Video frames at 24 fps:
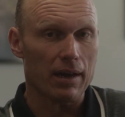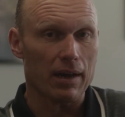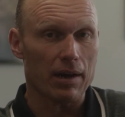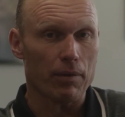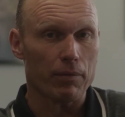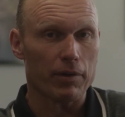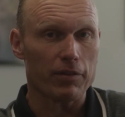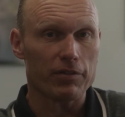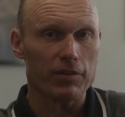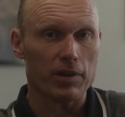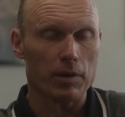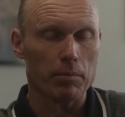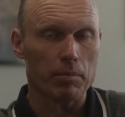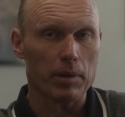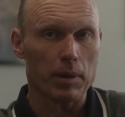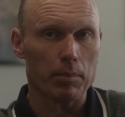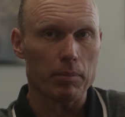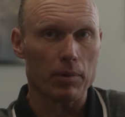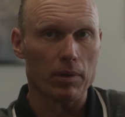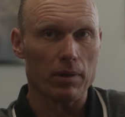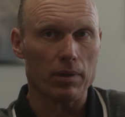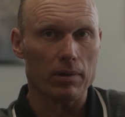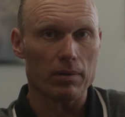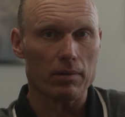We've seen
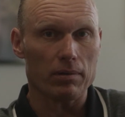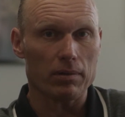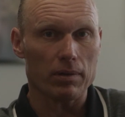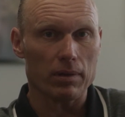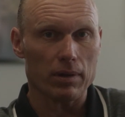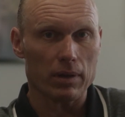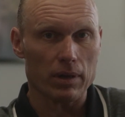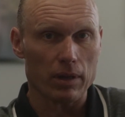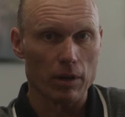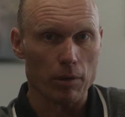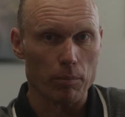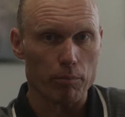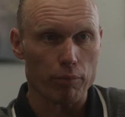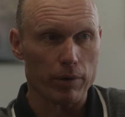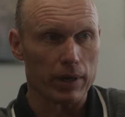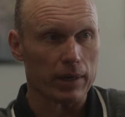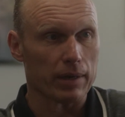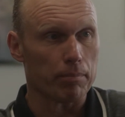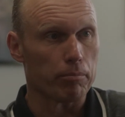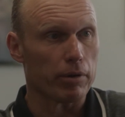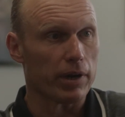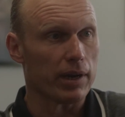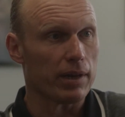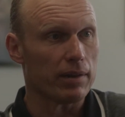people,
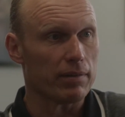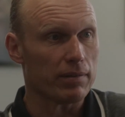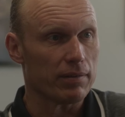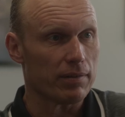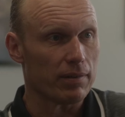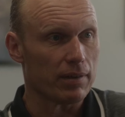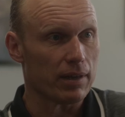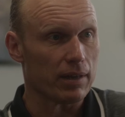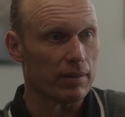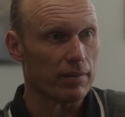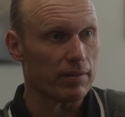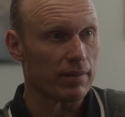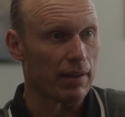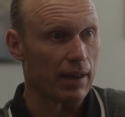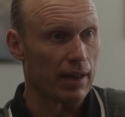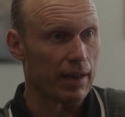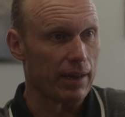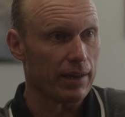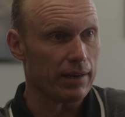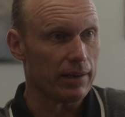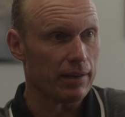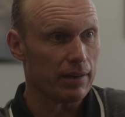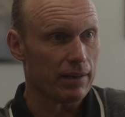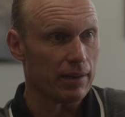bring brands
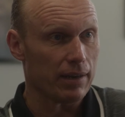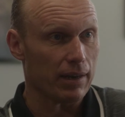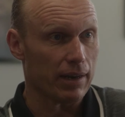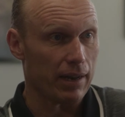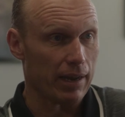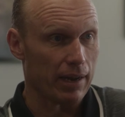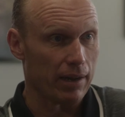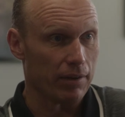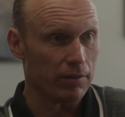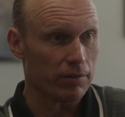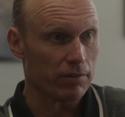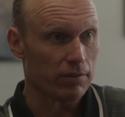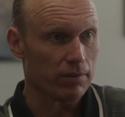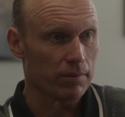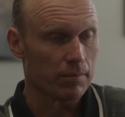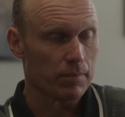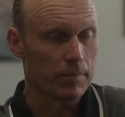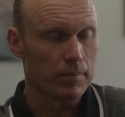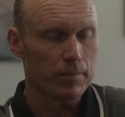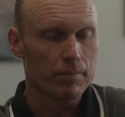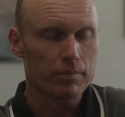in-house.